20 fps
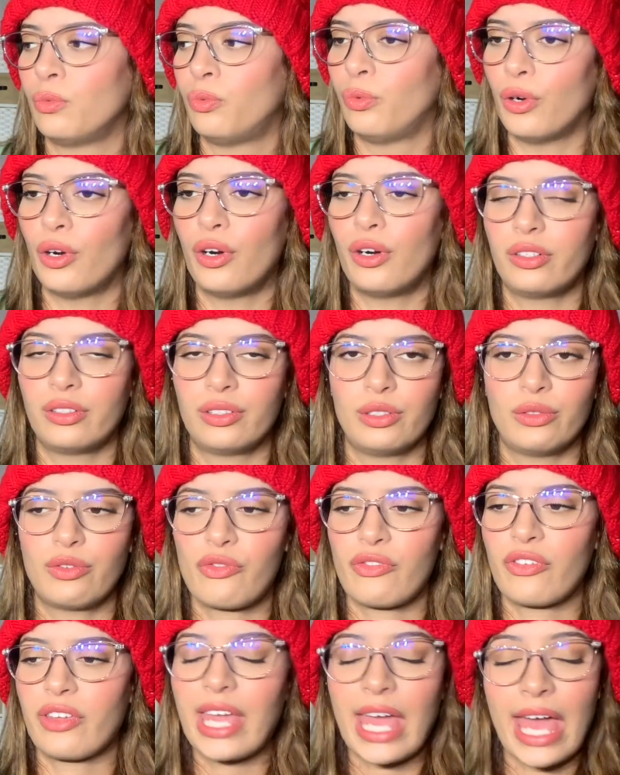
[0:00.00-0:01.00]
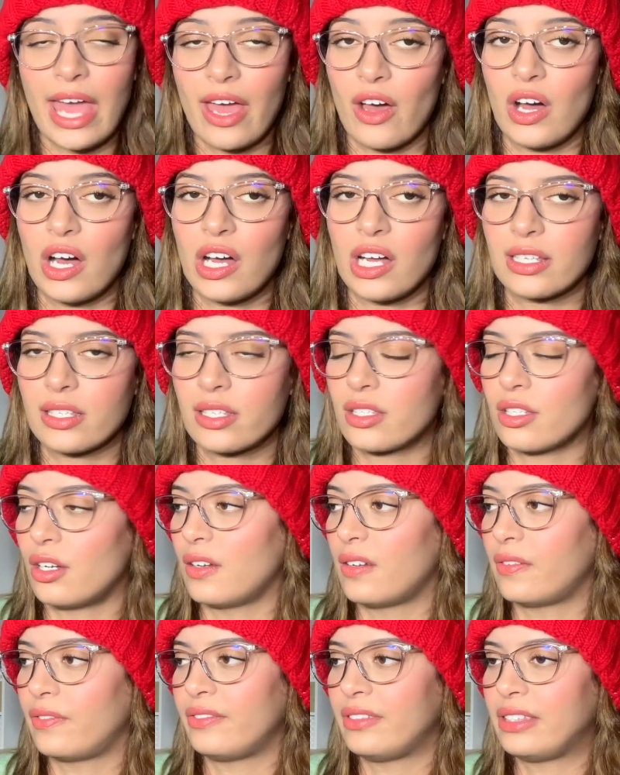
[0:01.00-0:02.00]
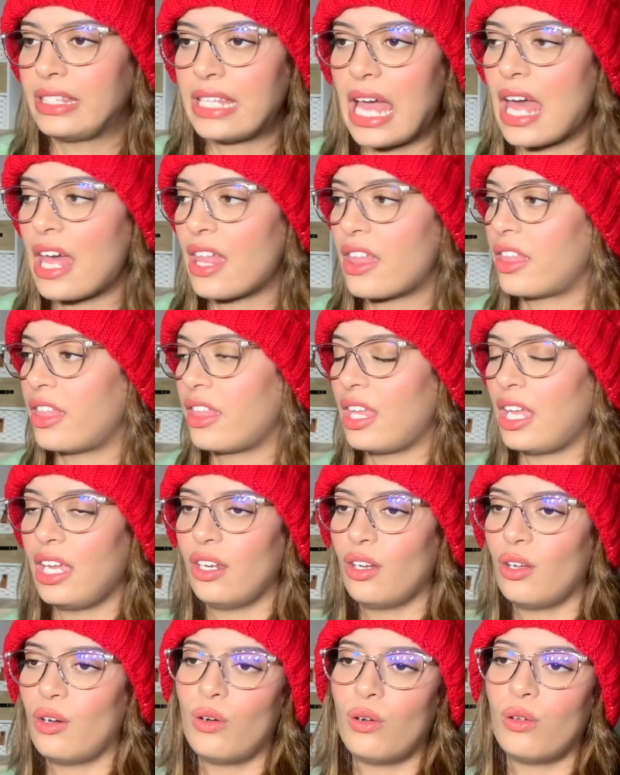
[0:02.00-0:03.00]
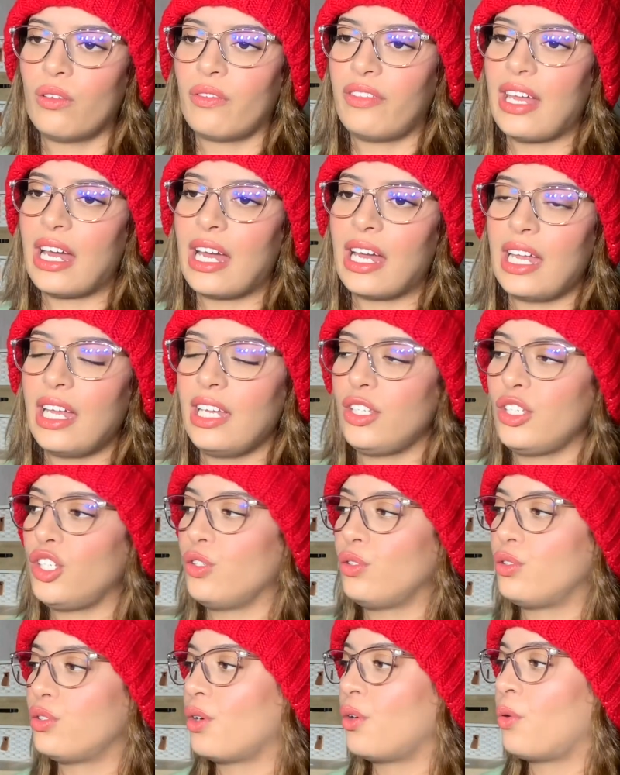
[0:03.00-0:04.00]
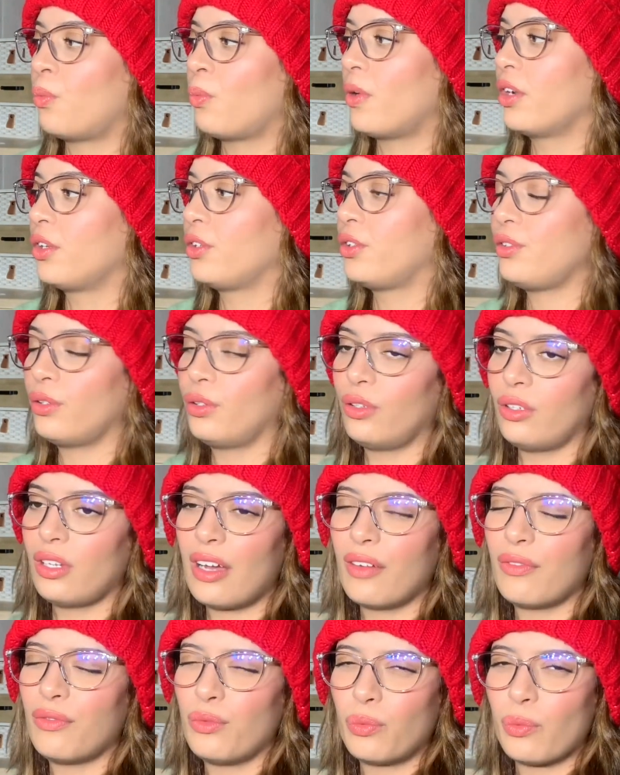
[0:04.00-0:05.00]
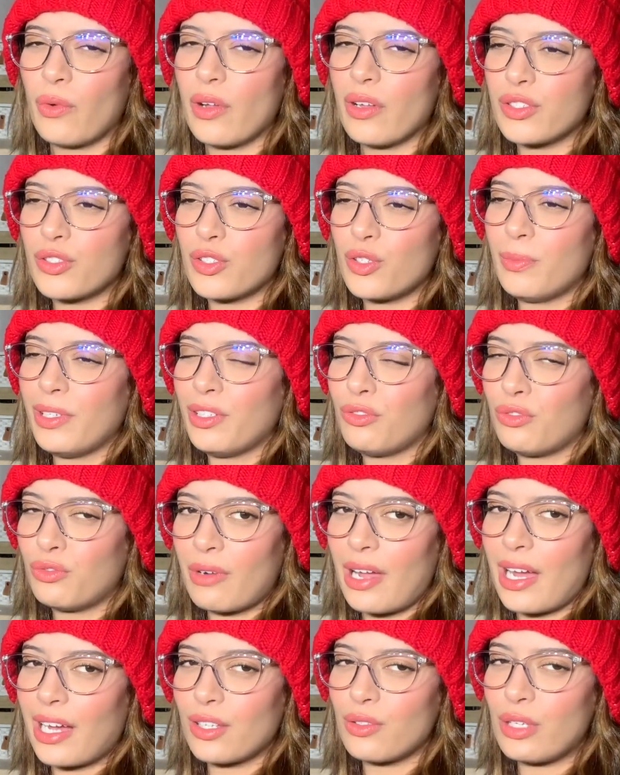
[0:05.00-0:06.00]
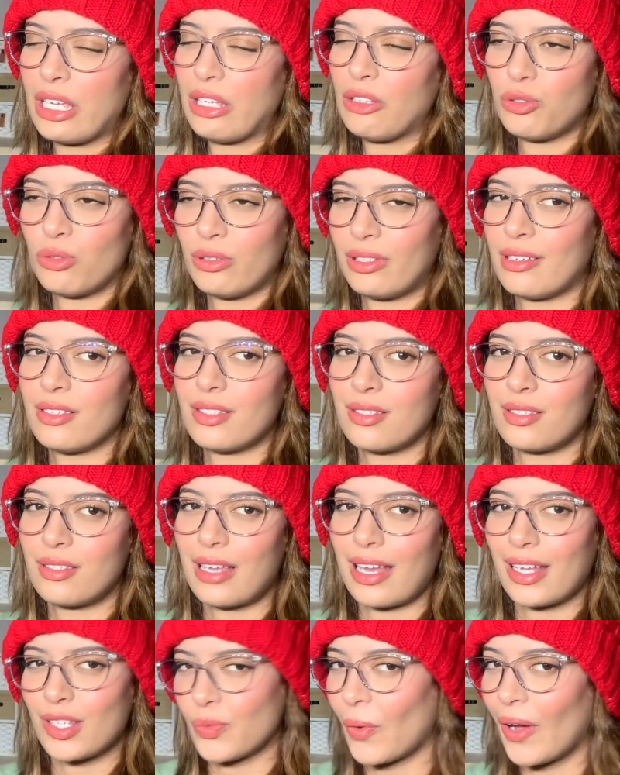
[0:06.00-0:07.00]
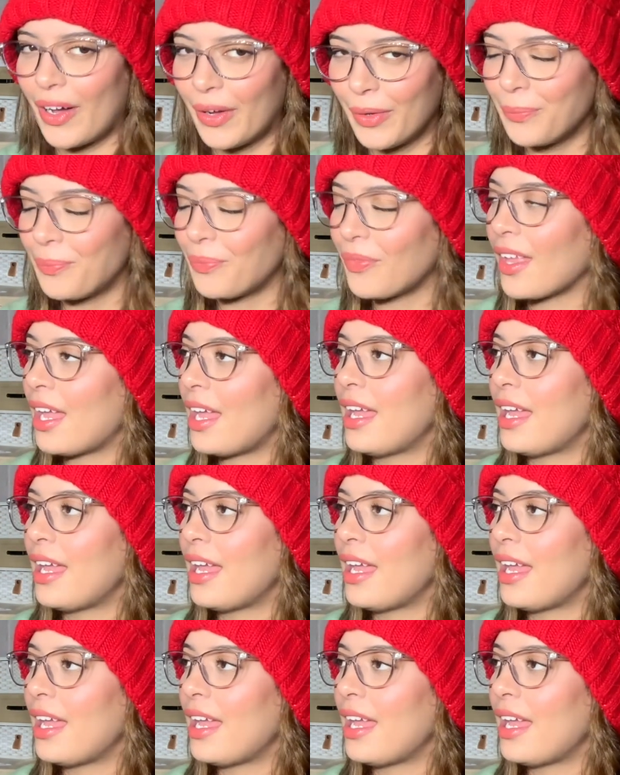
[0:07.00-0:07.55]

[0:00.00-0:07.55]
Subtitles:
world of chaos, of death and all of that, and you don't want your loved ones to be dragged into this as well.